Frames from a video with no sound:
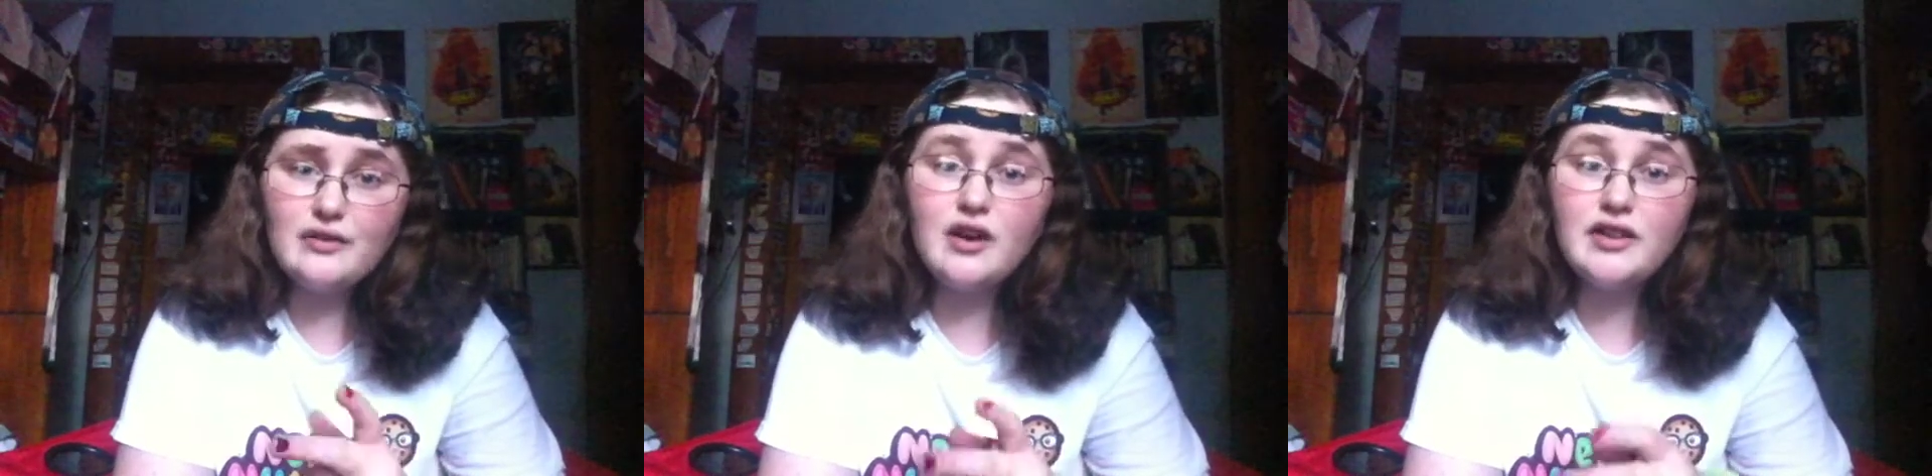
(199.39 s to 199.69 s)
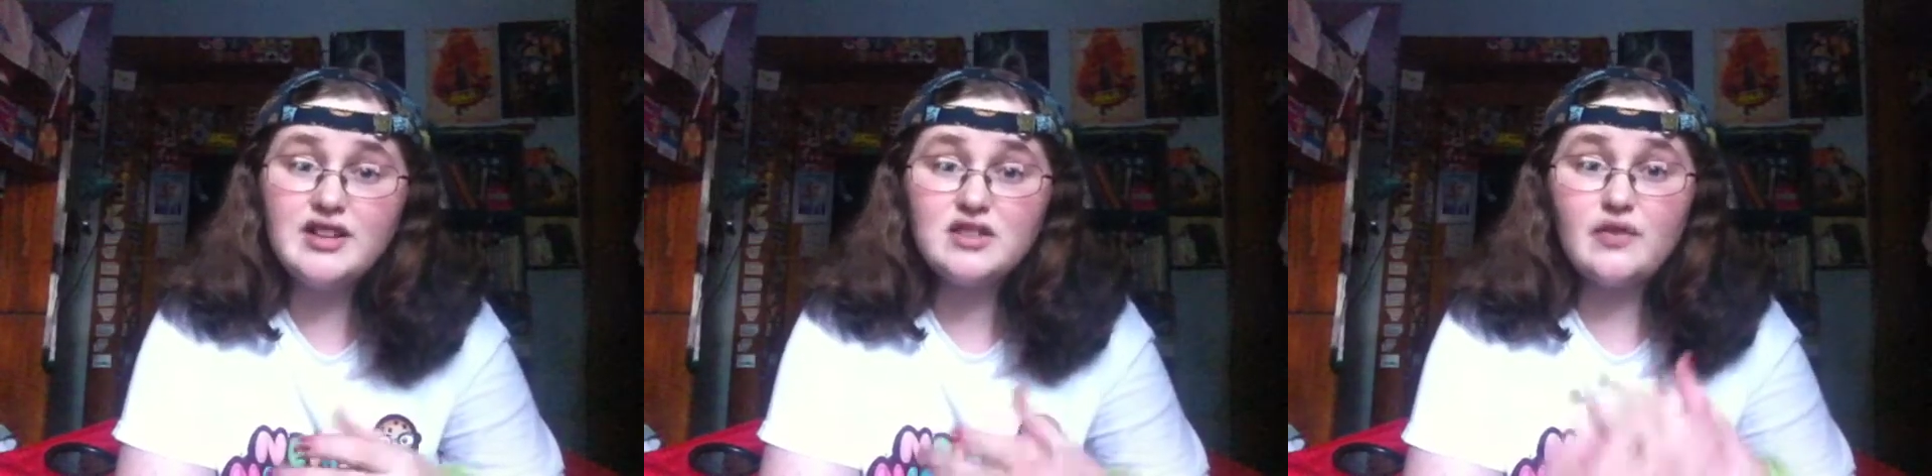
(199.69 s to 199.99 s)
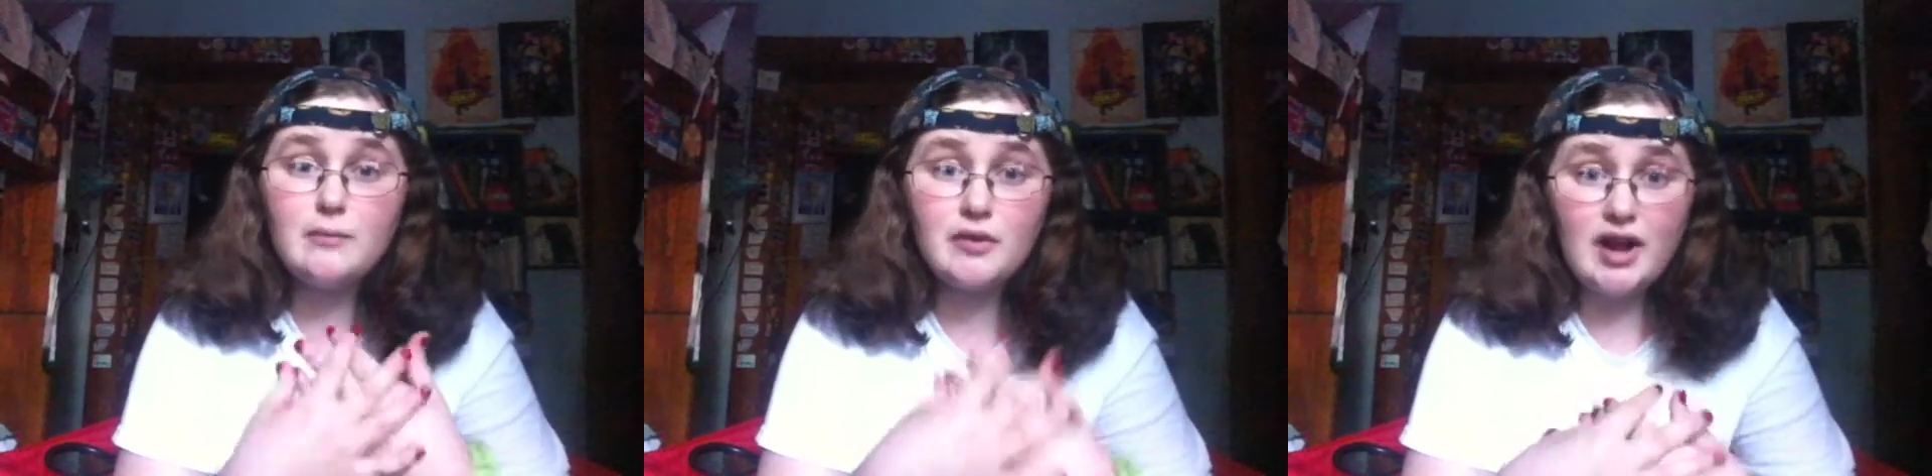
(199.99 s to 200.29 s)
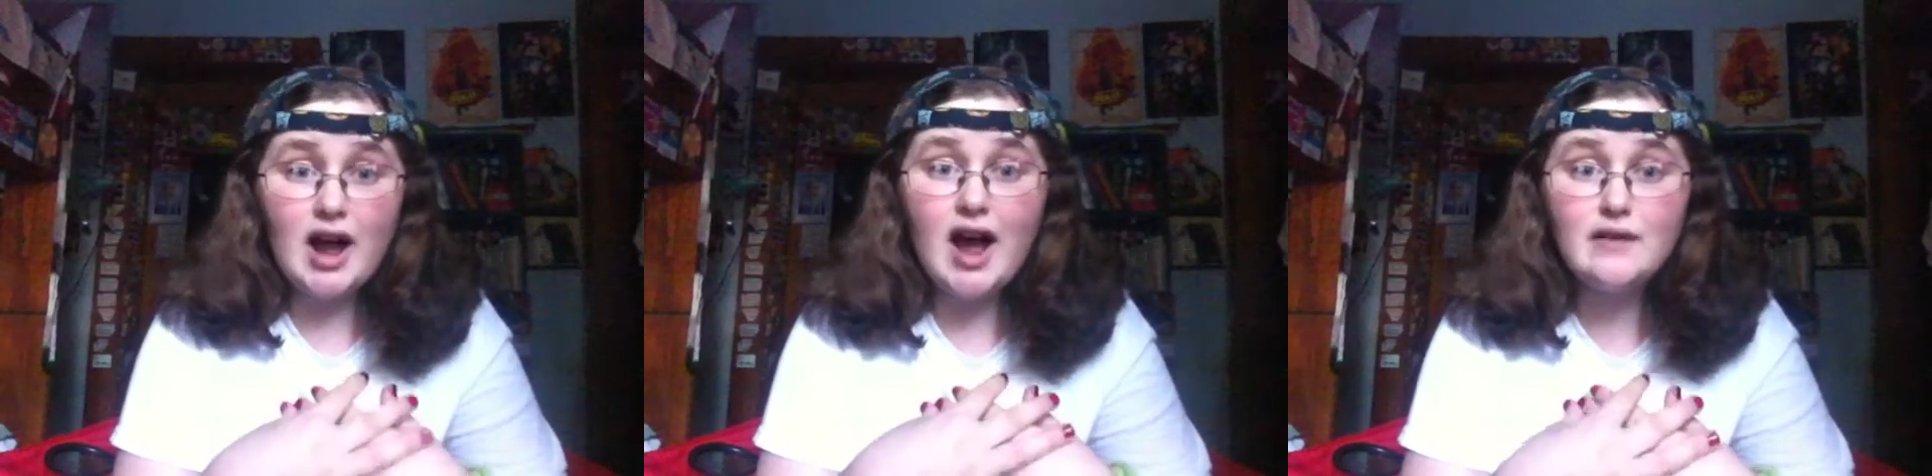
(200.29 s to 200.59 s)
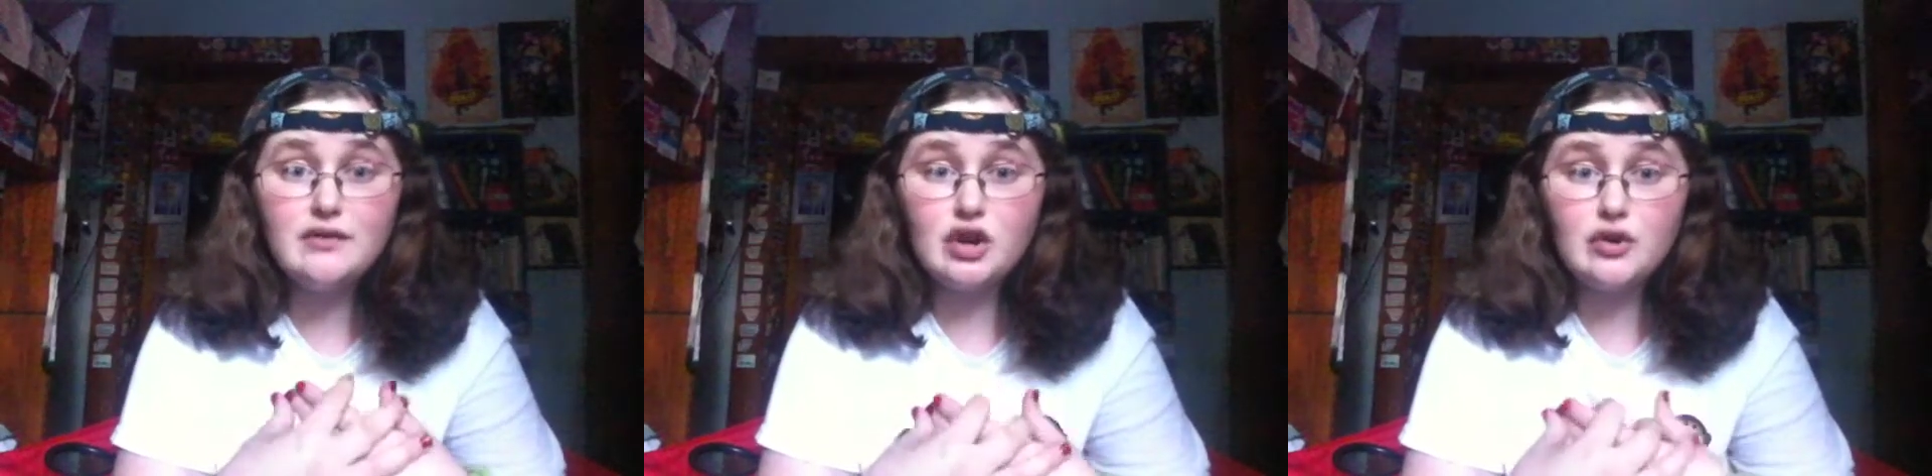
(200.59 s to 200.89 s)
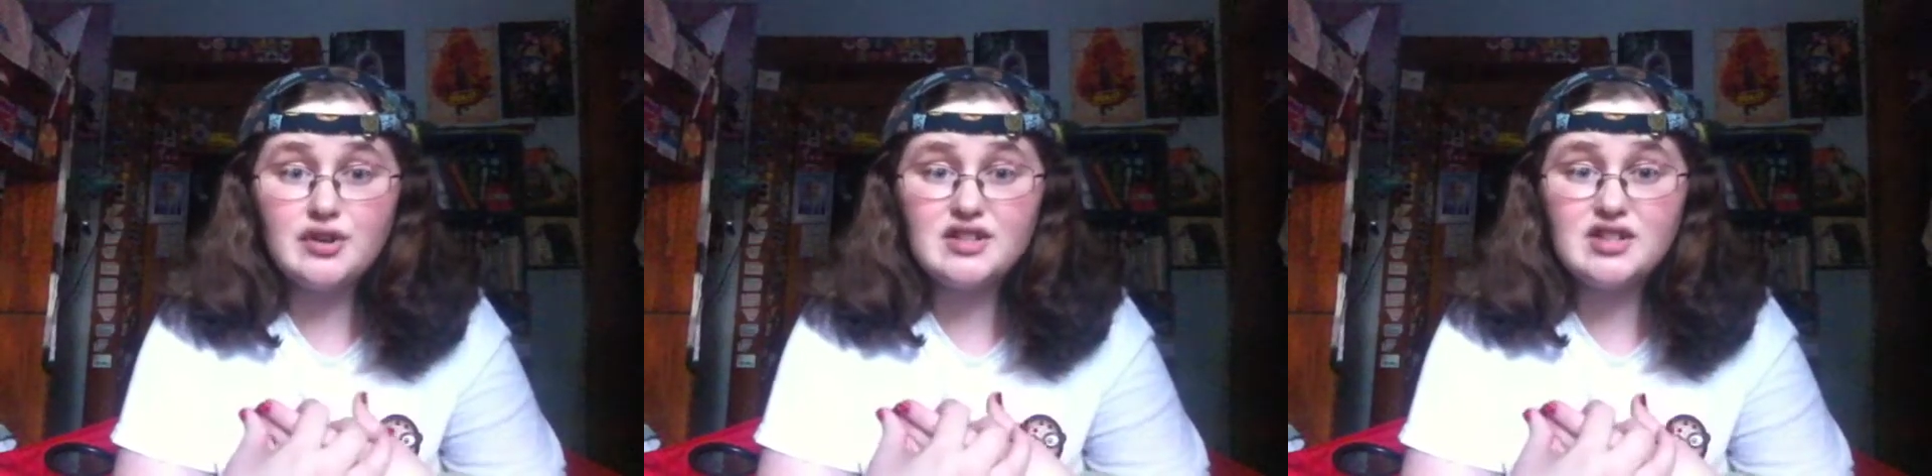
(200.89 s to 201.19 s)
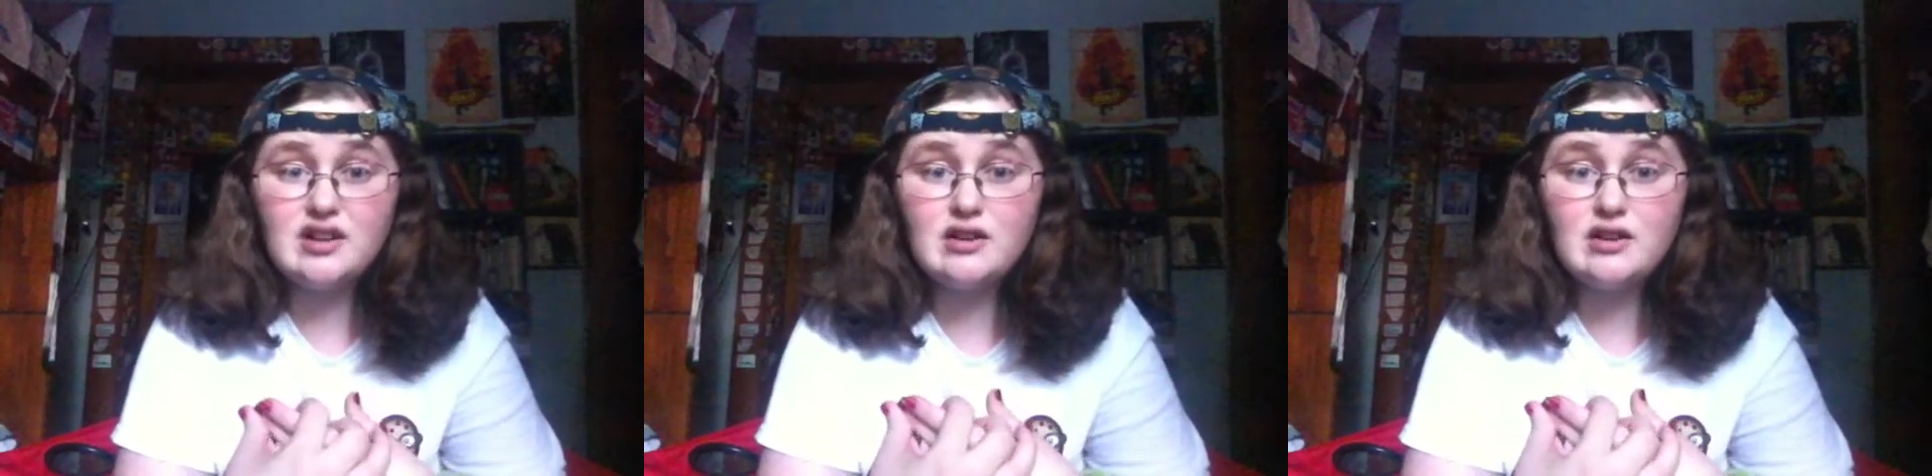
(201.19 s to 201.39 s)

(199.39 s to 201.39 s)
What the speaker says: at least from what I've noticed,